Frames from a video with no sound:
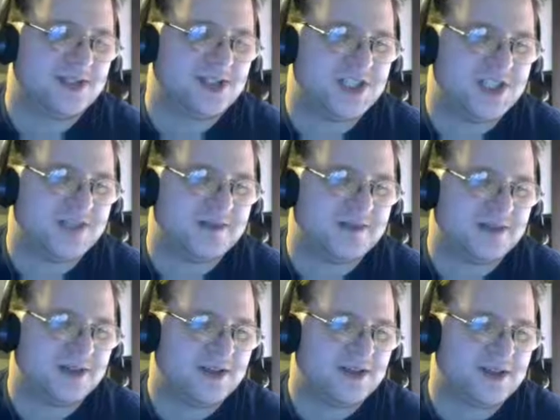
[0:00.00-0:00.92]
Jian,
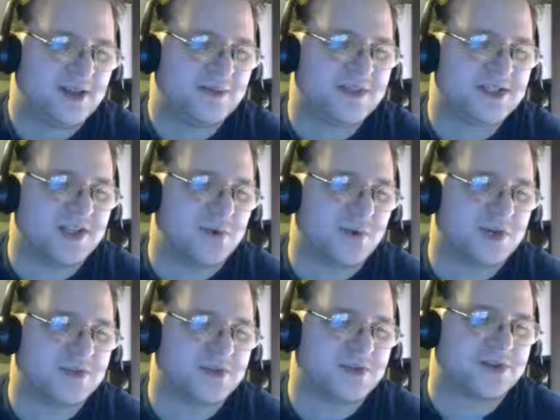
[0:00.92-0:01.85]
comments only
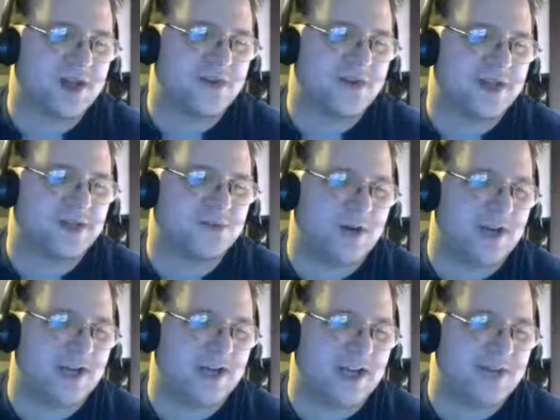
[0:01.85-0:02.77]
work for 30 minutes
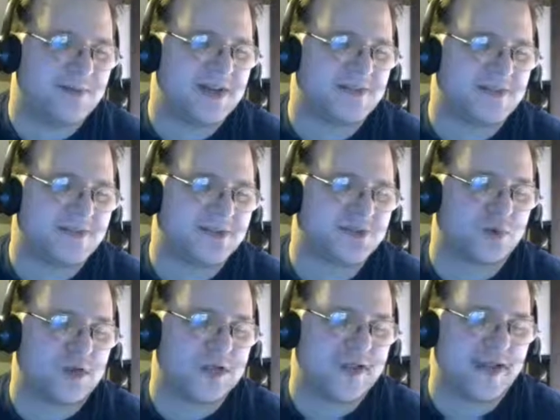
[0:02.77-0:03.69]
waiting. I've been here for
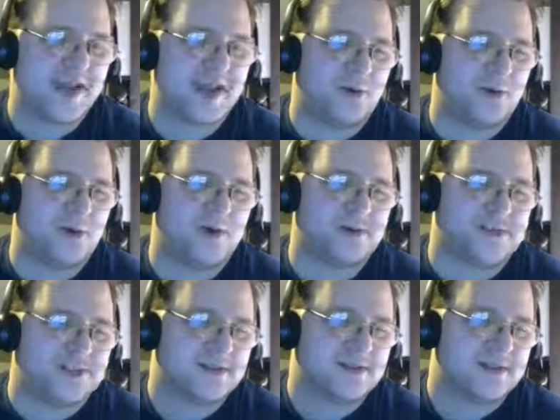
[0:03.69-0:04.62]
three
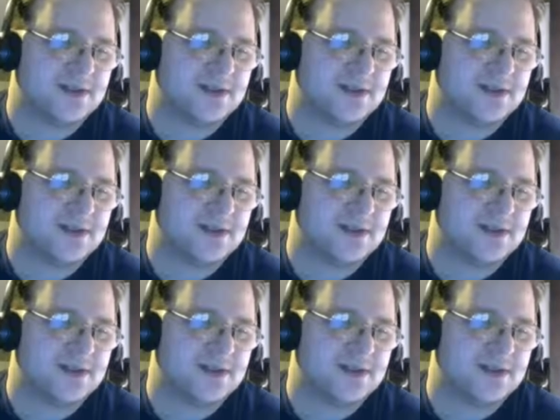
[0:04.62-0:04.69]
hours.